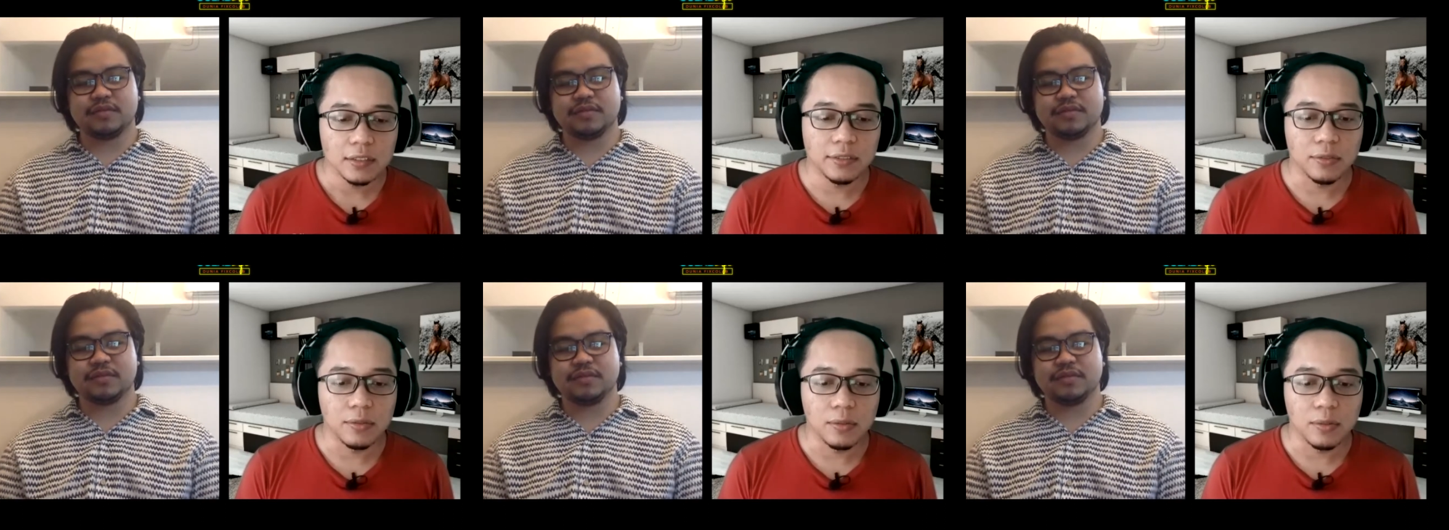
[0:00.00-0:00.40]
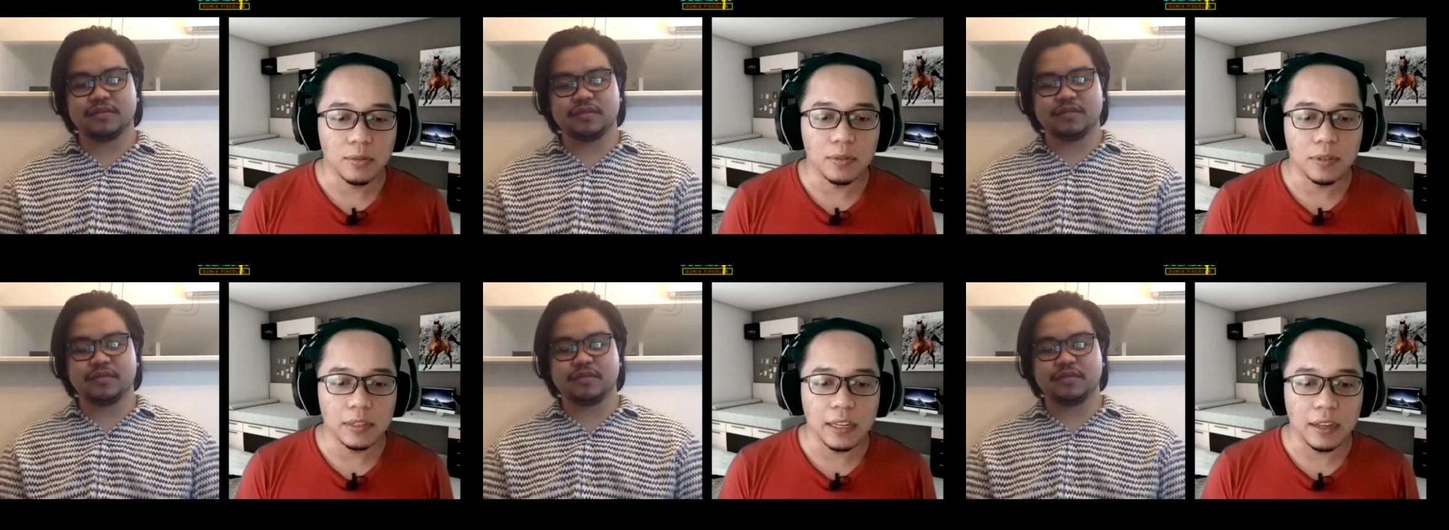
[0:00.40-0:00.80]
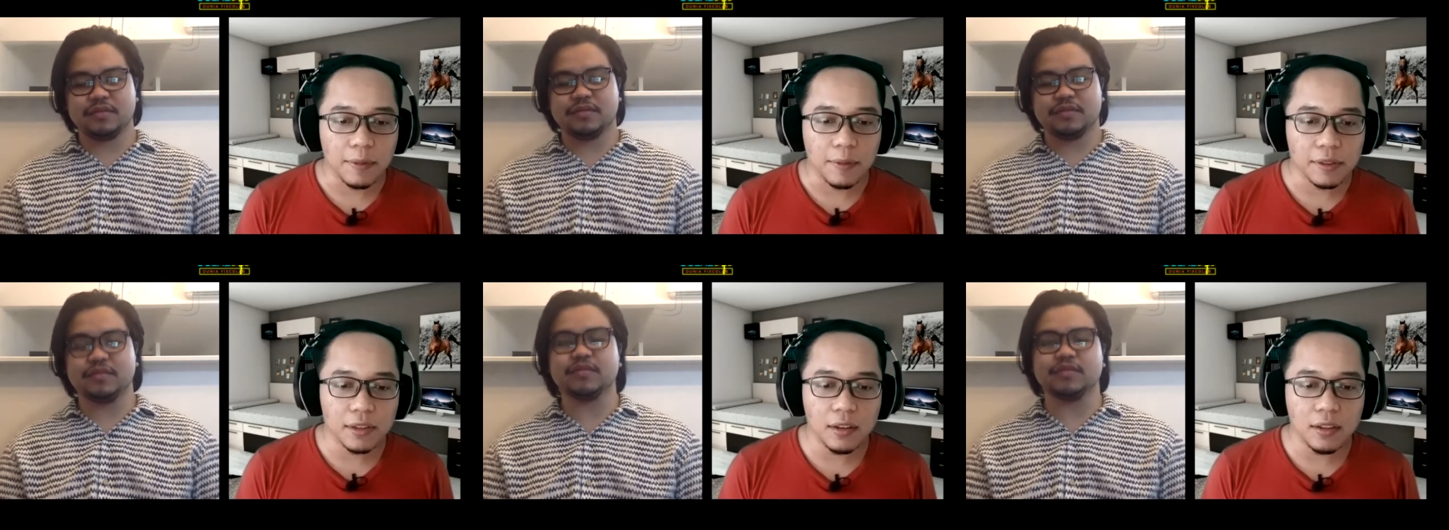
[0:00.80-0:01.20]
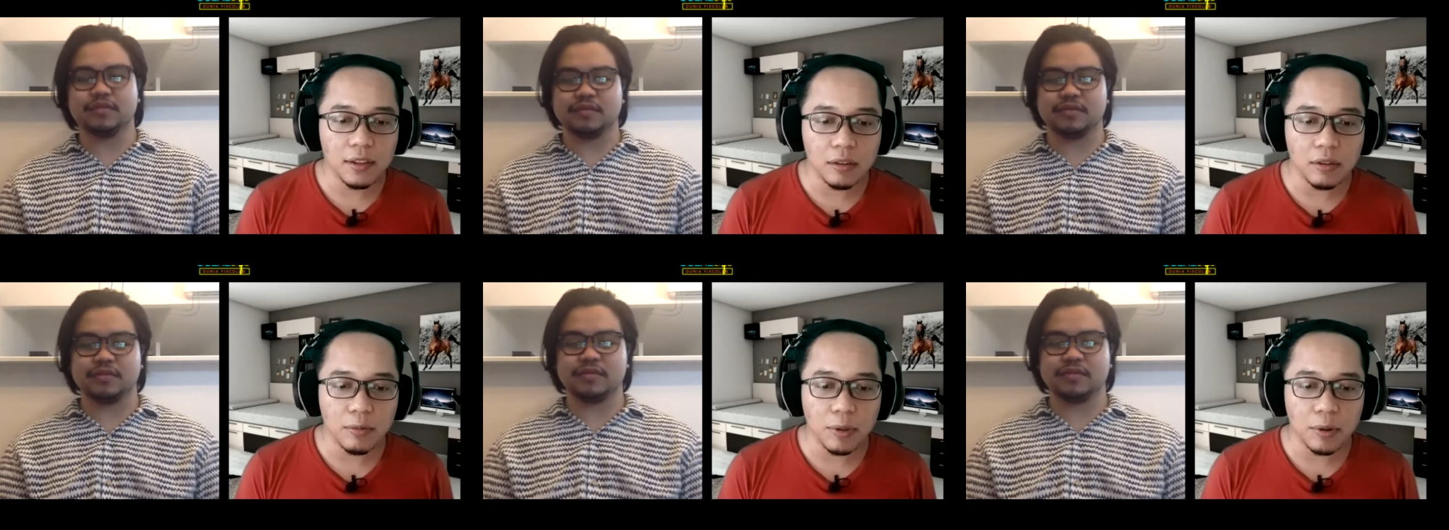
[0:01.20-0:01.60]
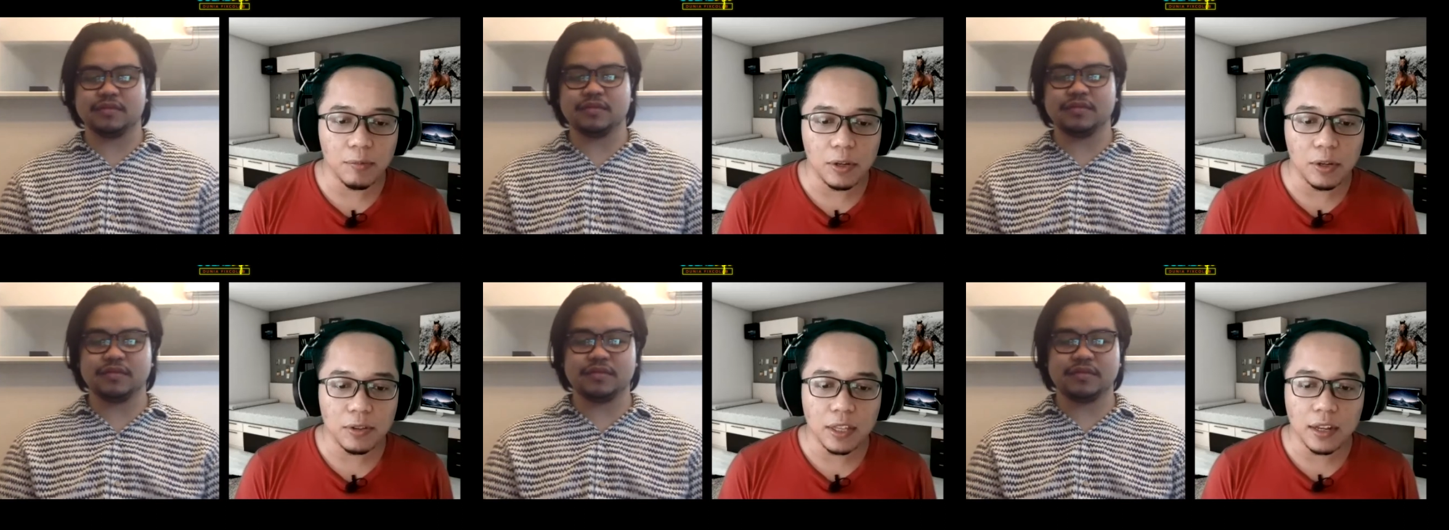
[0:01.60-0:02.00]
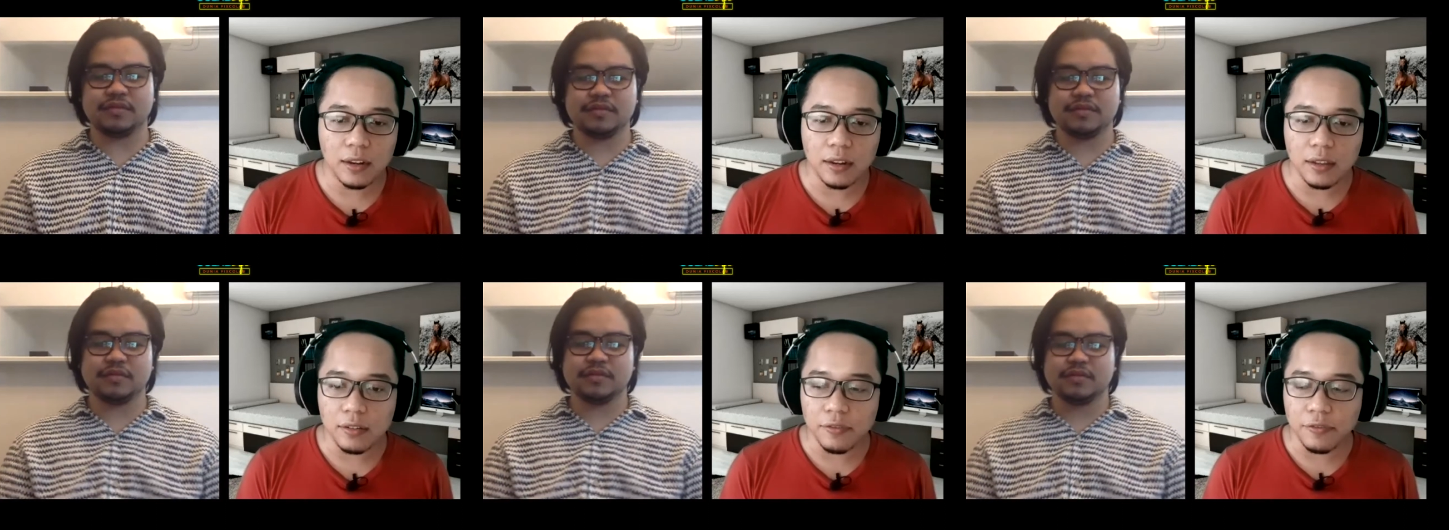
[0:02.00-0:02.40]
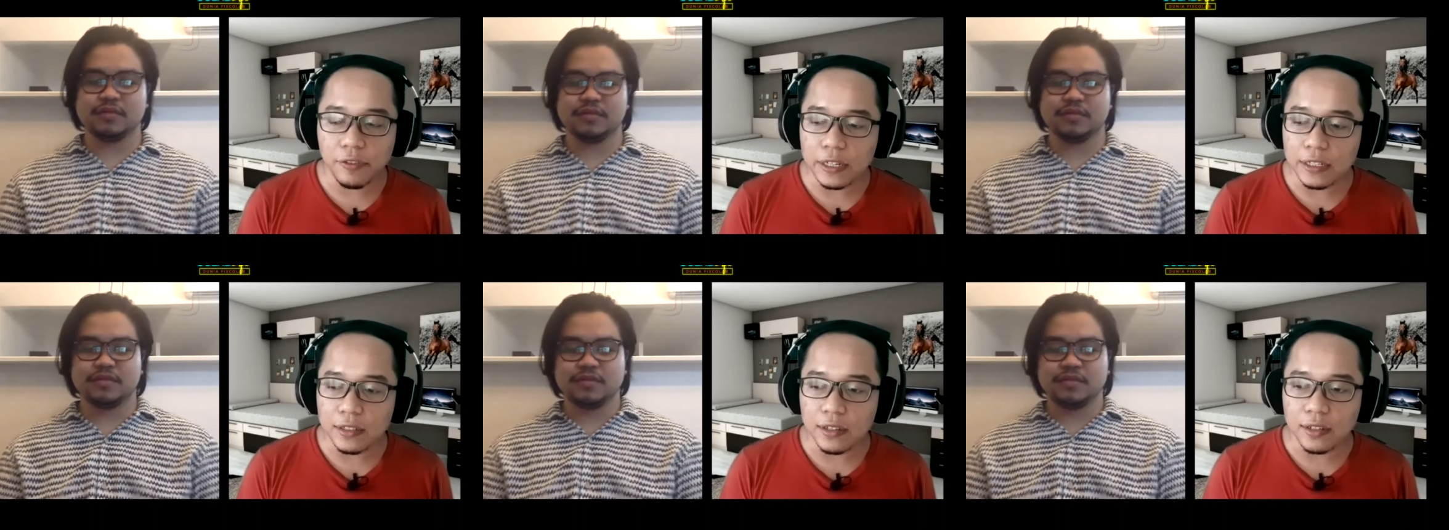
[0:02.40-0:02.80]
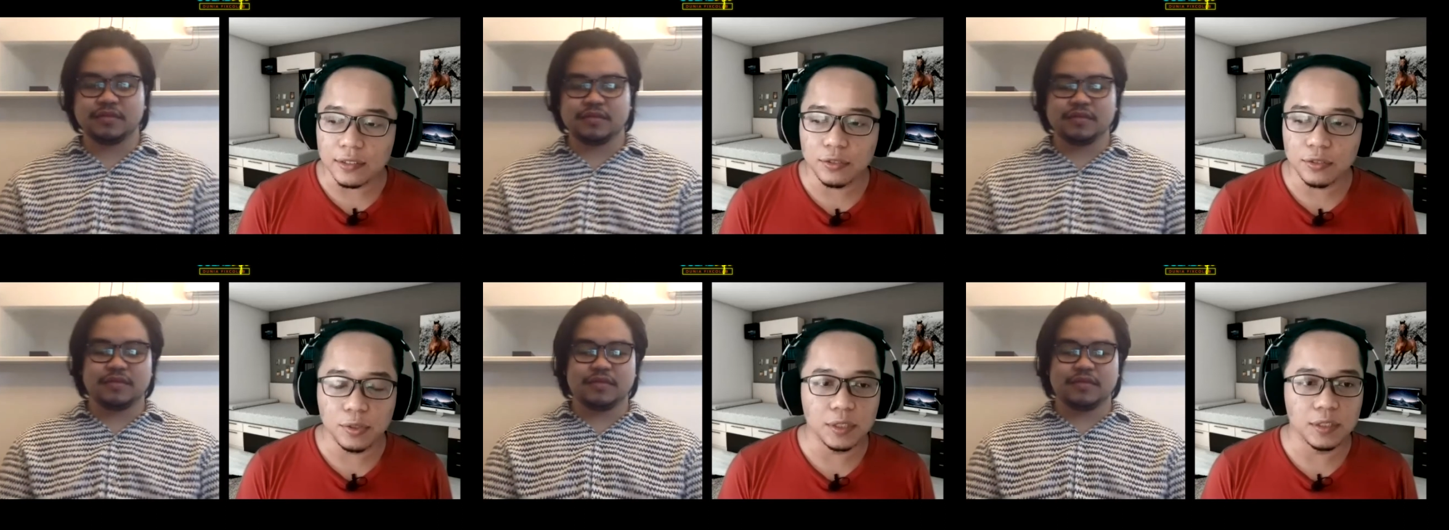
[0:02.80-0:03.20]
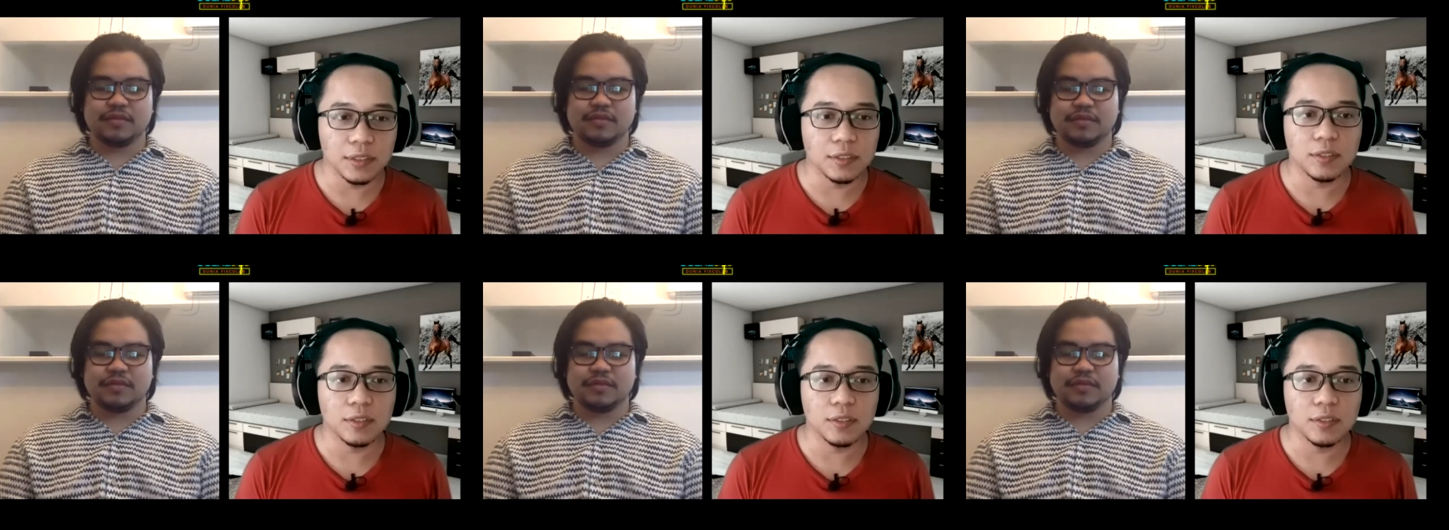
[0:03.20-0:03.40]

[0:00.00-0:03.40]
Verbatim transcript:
Speaker 1: so yeah, basically when we look at defense industry,